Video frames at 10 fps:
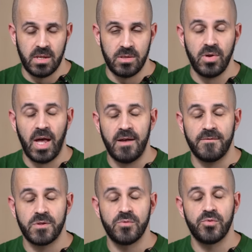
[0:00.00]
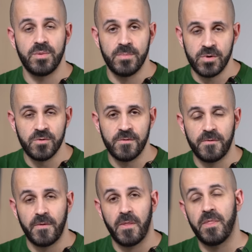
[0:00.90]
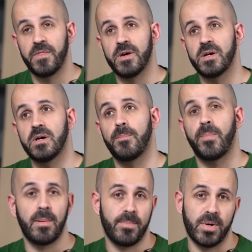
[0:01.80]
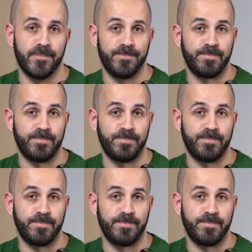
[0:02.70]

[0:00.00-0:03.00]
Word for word: you have to remove the bumper